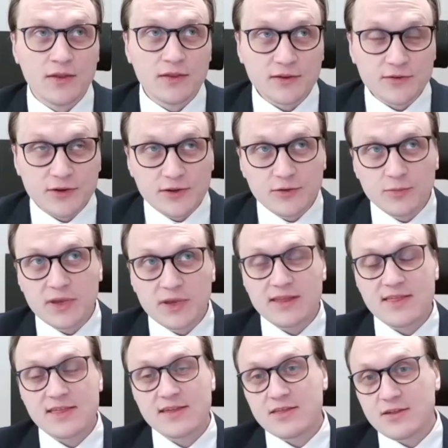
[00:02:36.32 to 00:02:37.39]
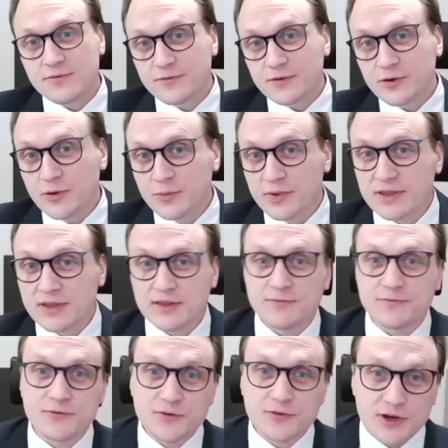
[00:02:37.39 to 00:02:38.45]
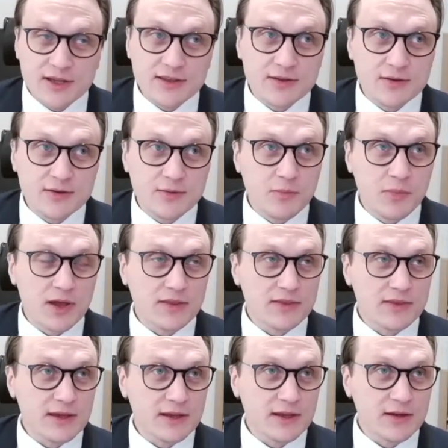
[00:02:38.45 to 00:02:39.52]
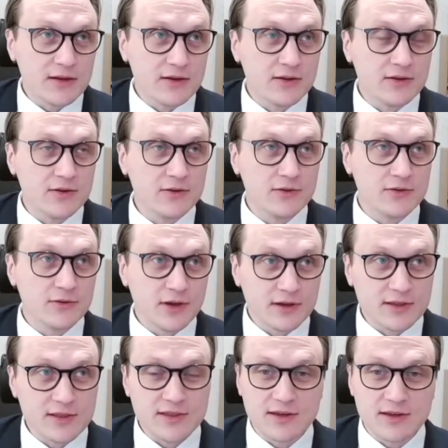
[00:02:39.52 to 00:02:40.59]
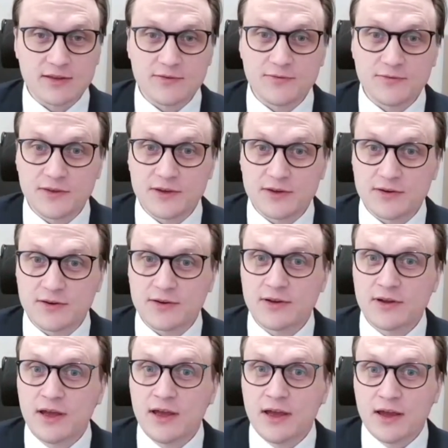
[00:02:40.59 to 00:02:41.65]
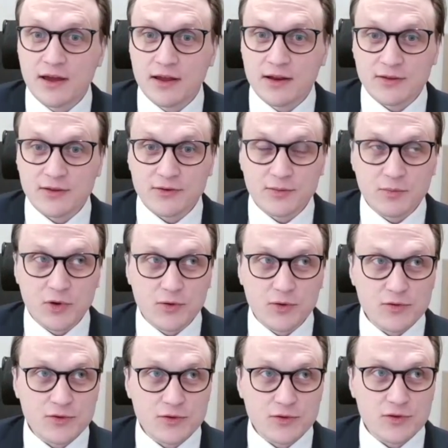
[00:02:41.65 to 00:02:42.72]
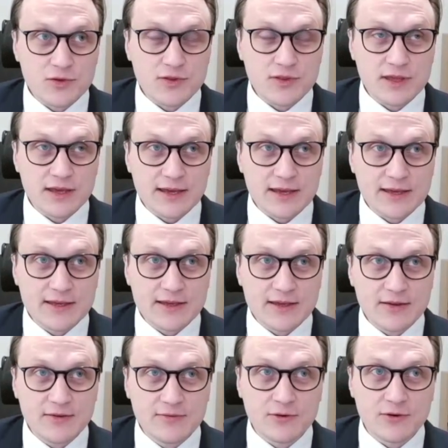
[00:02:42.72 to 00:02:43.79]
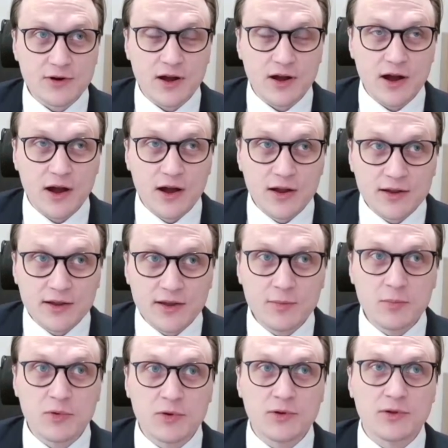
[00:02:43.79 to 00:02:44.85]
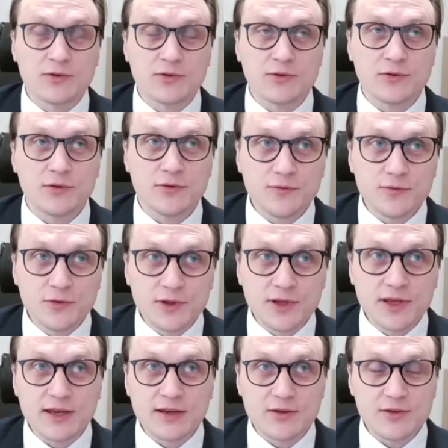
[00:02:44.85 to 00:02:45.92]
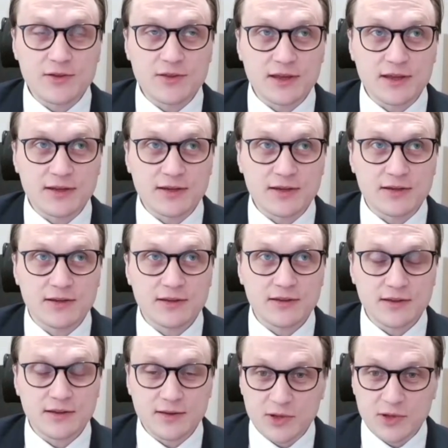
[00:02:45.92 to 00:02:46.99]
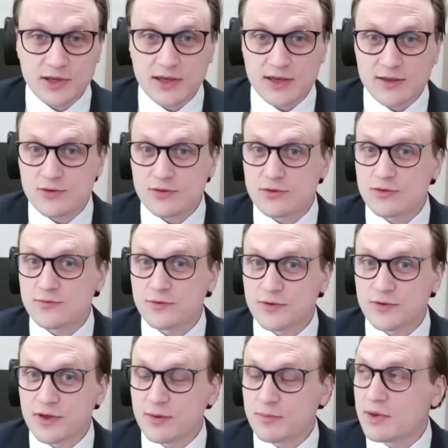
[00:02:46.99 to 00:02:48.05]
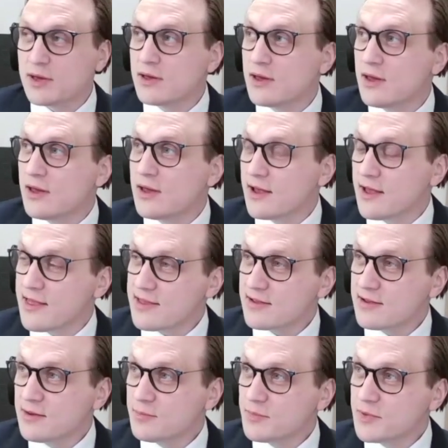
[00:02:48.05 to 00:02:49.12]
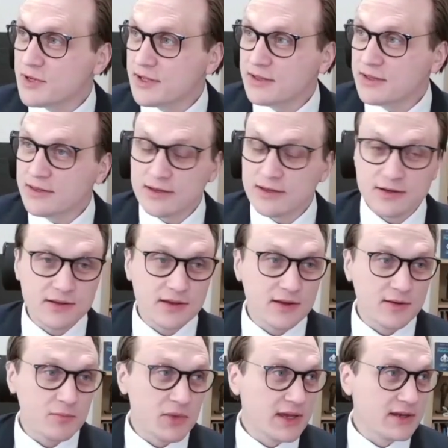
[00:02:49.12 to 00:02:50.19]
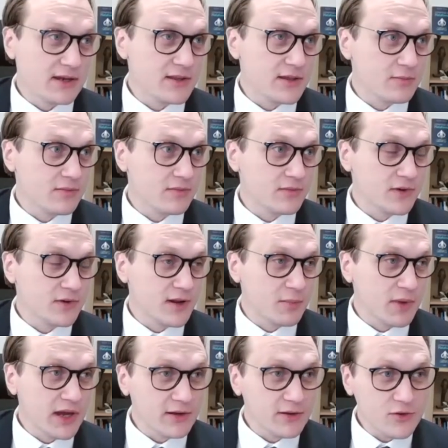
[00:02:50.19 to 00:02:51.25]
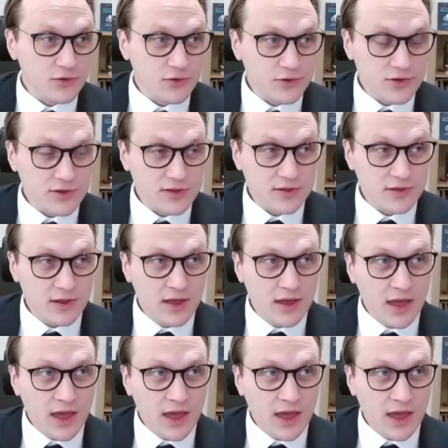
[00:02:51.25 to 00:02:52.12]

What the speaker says: they tried to make sense of the competitive threat, but then due to anxiety, fear, and other emotions, they were unable to fully understand the implications for them as a company, and then made some really bad choices.